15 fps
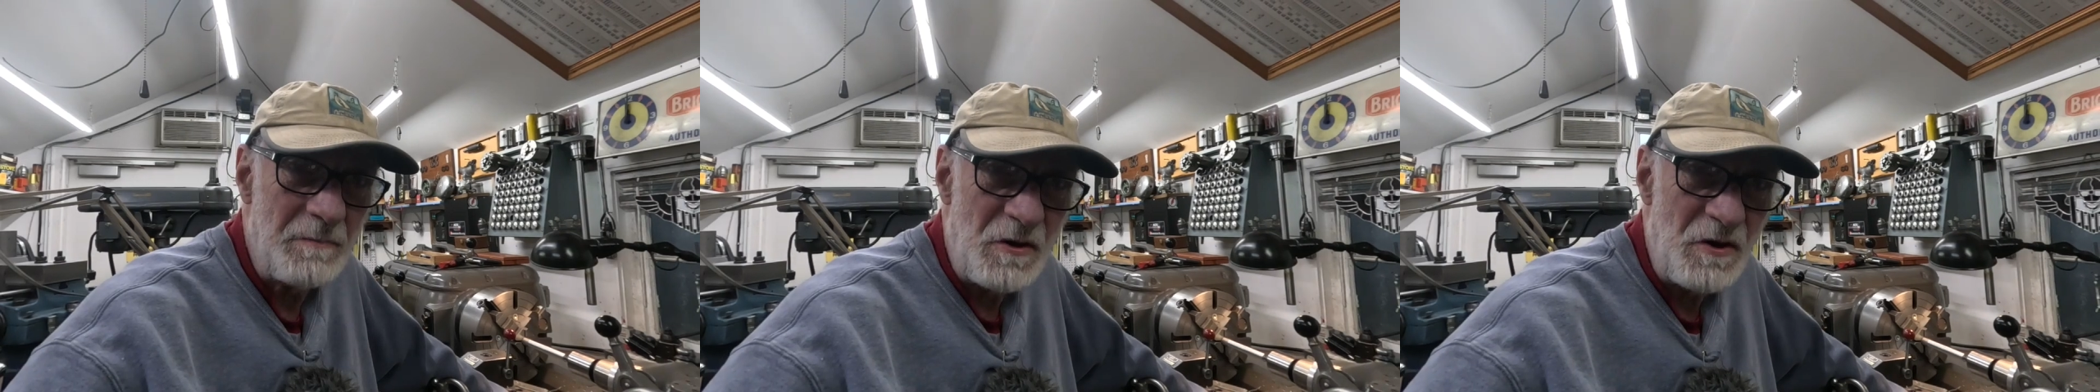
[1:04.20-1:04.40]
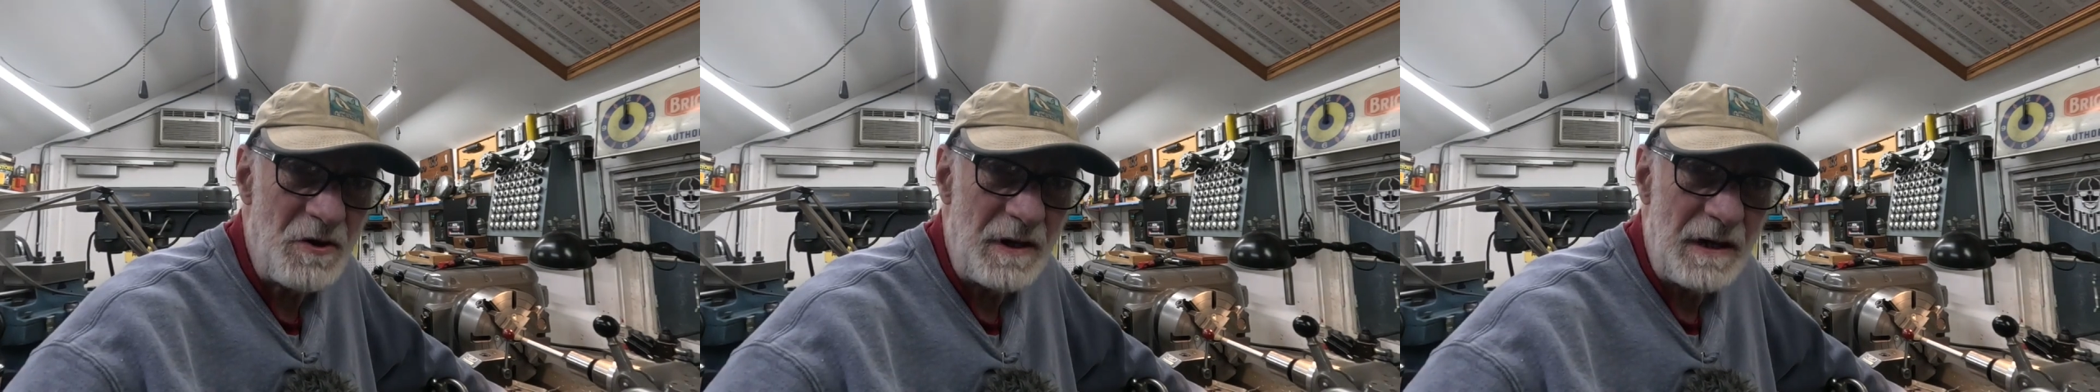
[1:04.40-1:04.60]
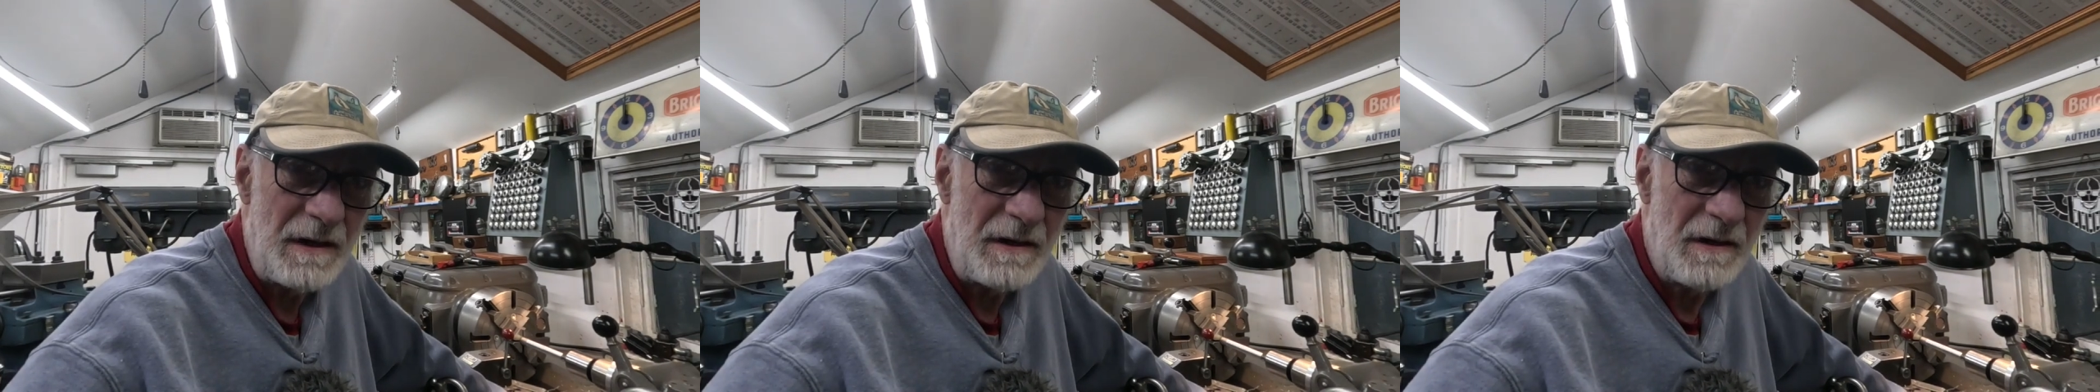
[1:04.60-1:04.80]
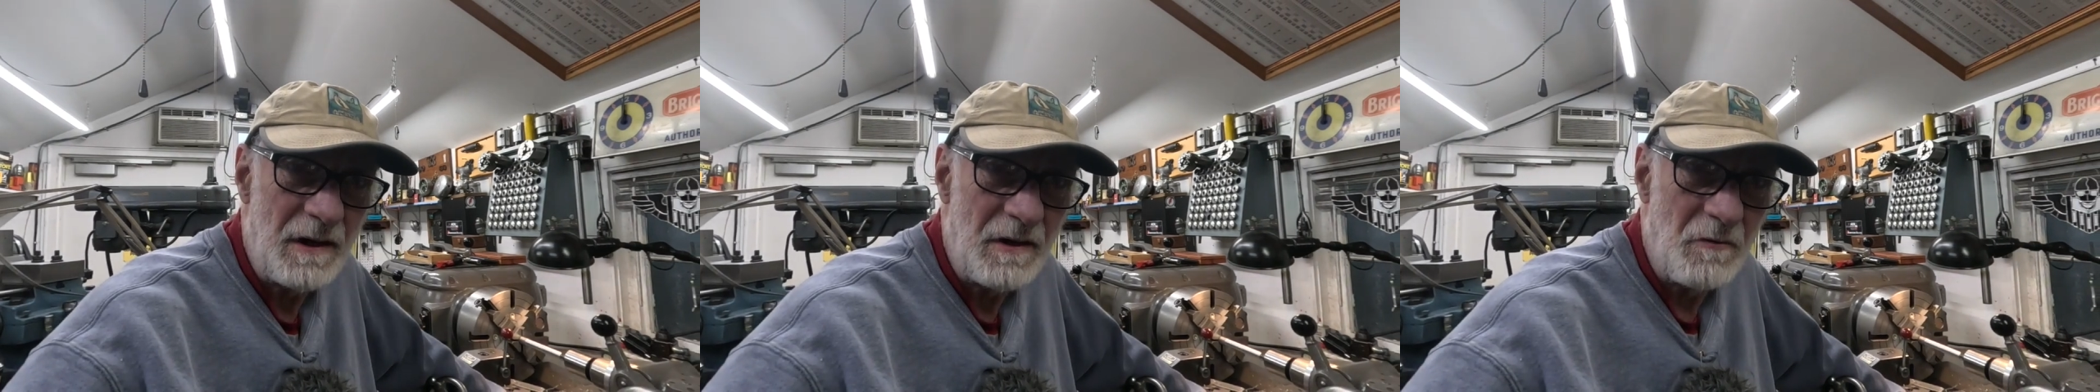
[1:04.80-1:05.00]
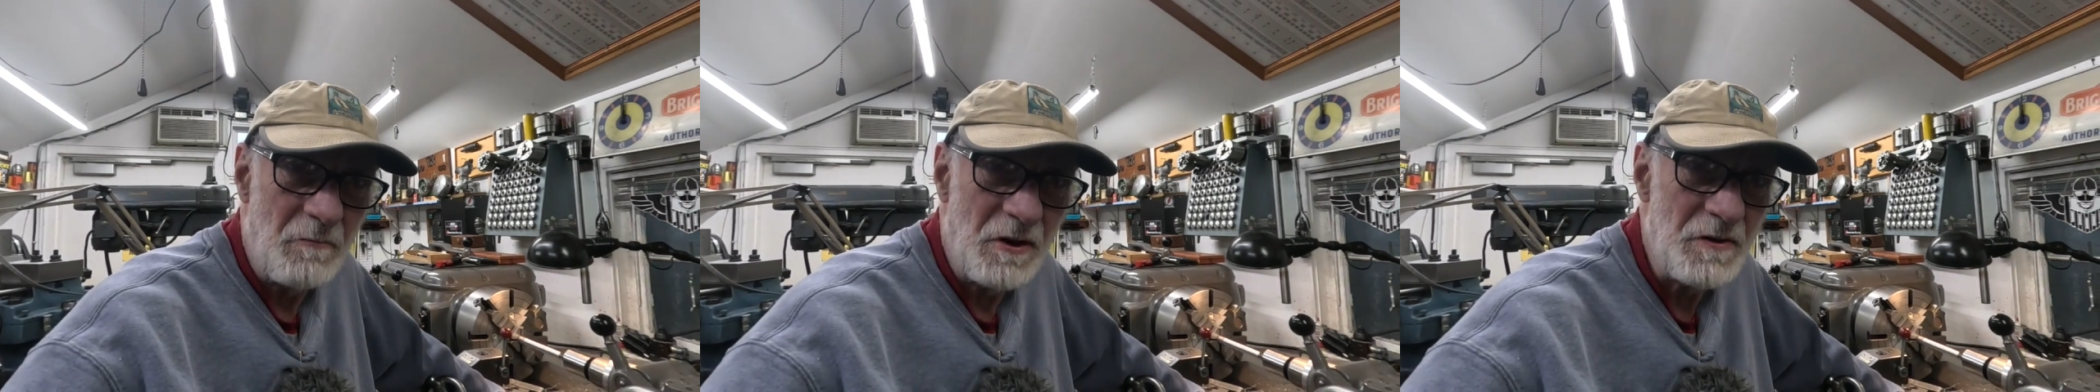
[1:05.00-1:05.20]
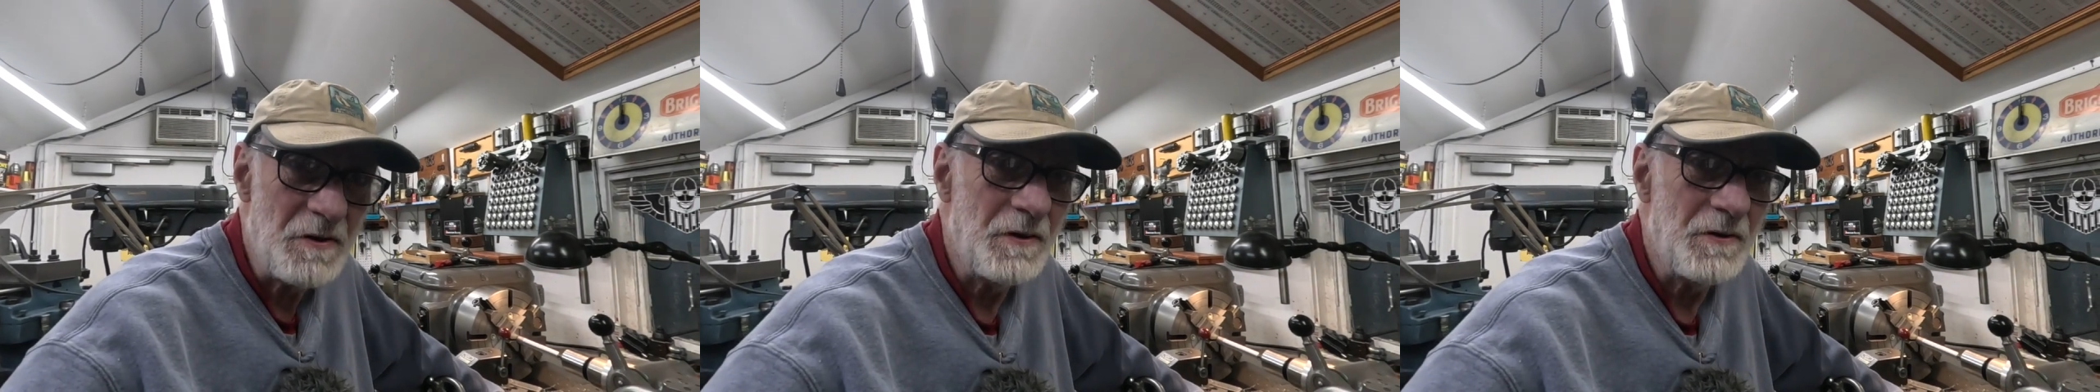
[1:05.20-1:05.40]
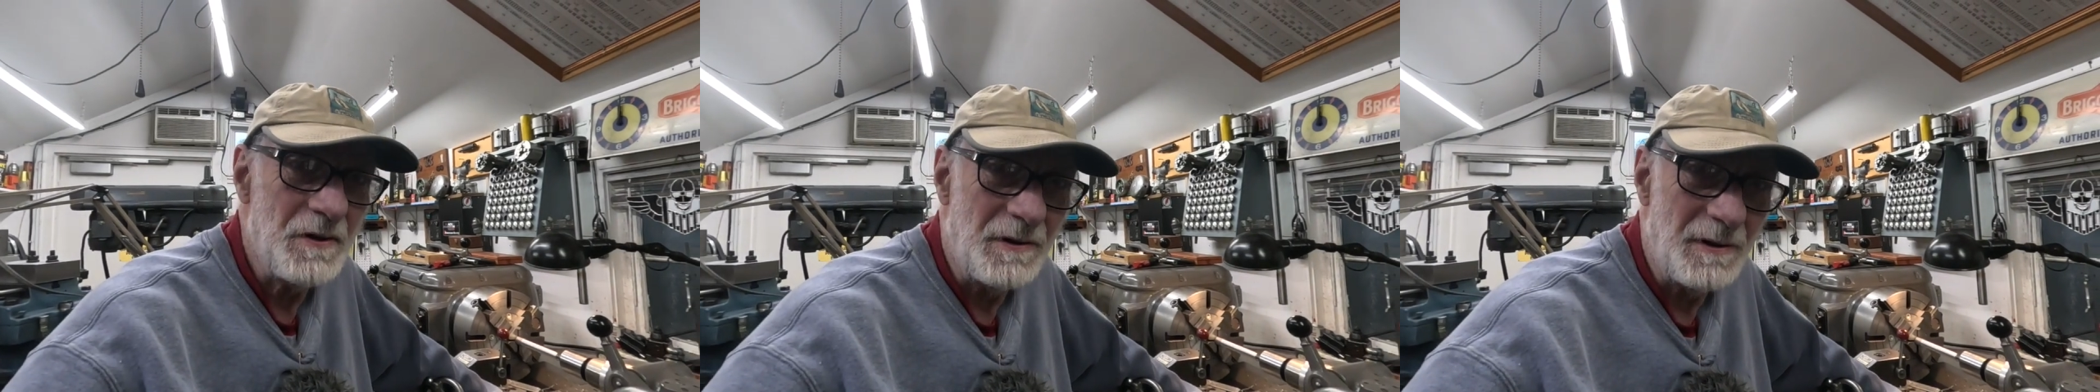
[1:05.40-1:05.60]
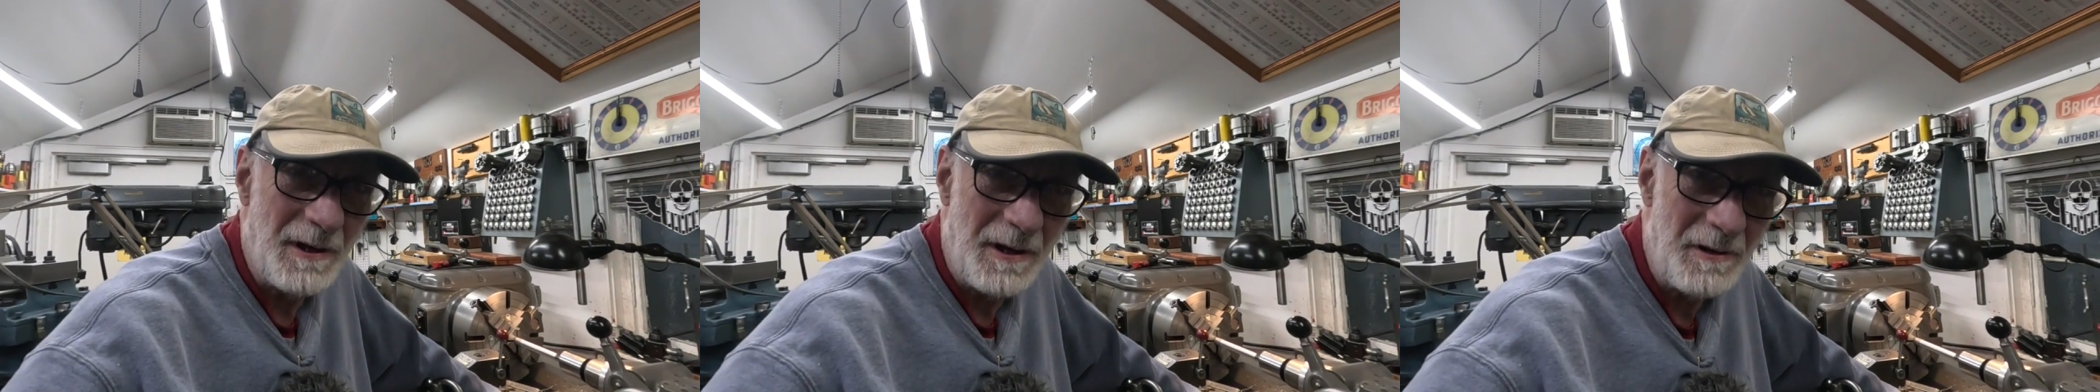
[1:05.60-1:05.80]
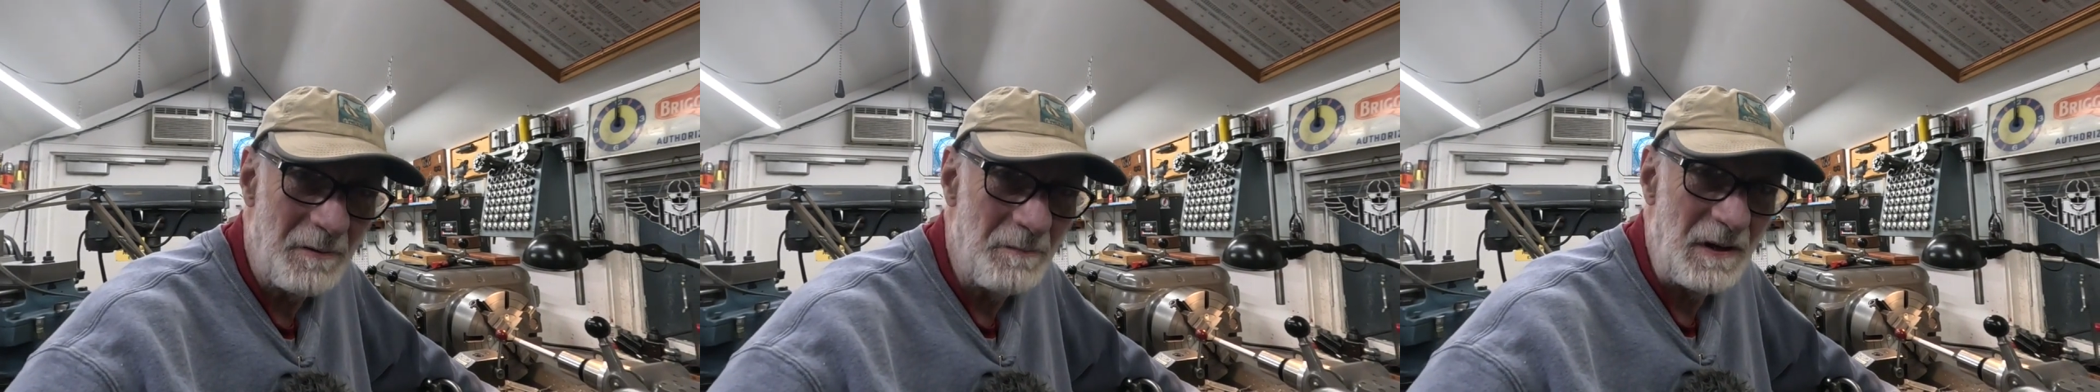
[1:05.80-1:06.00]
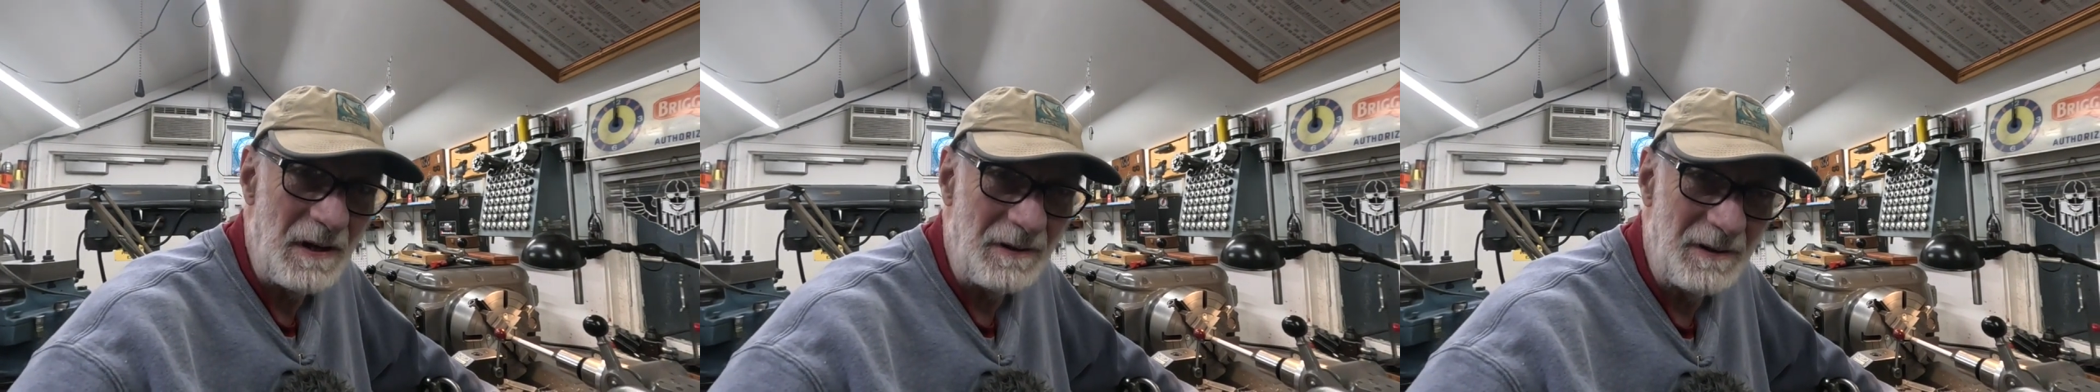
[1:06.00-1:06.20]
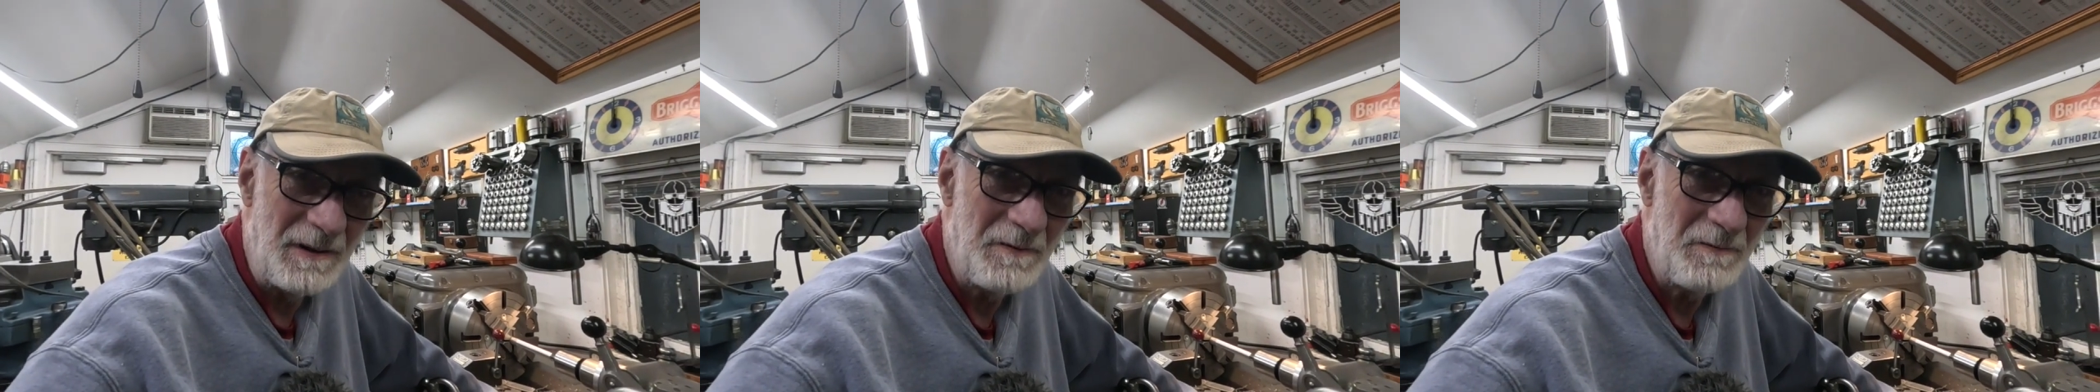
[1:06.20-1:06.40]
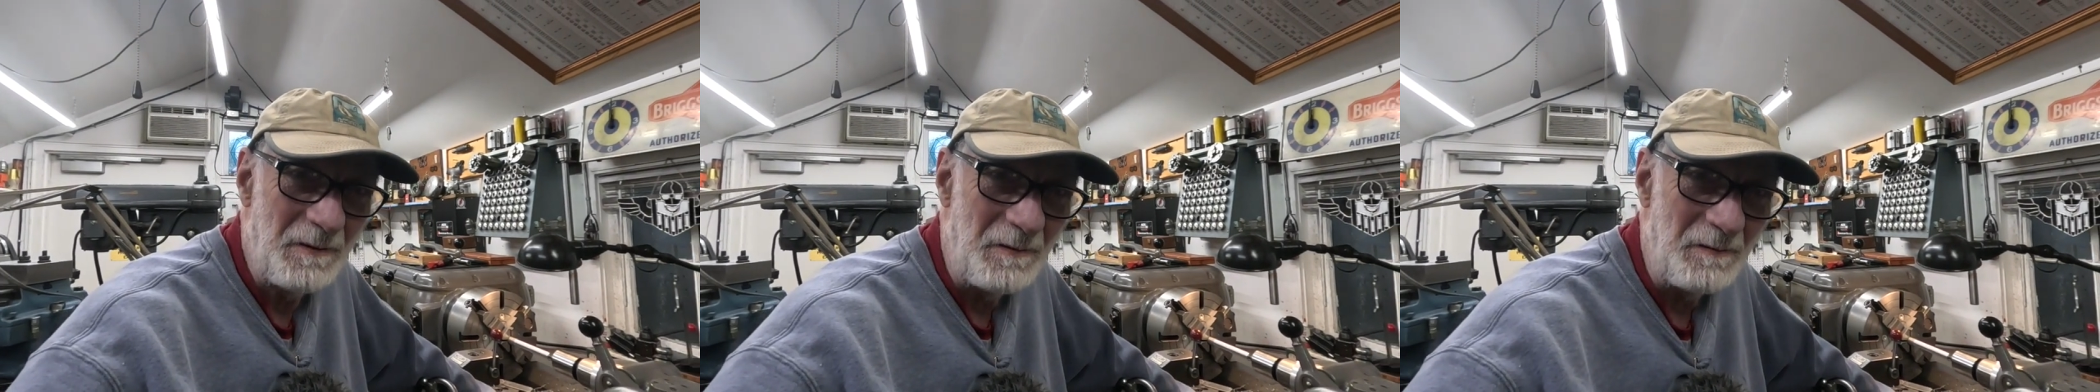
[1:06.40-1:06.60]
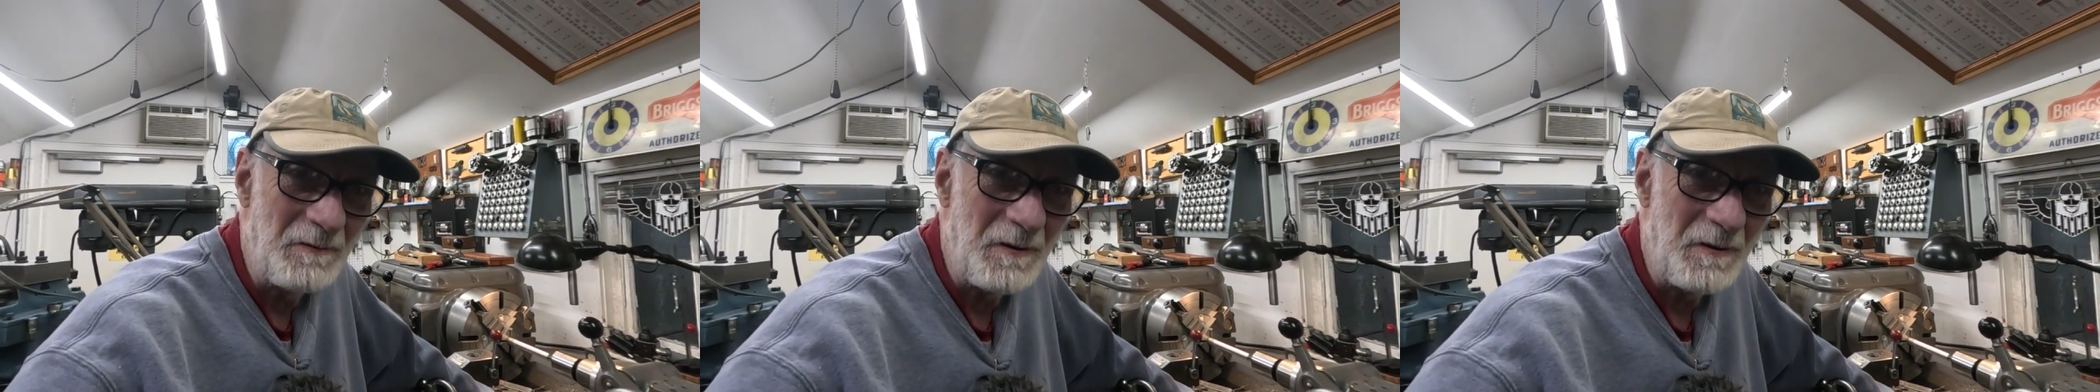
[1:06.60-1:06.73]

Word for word: machine here, which is a little bit different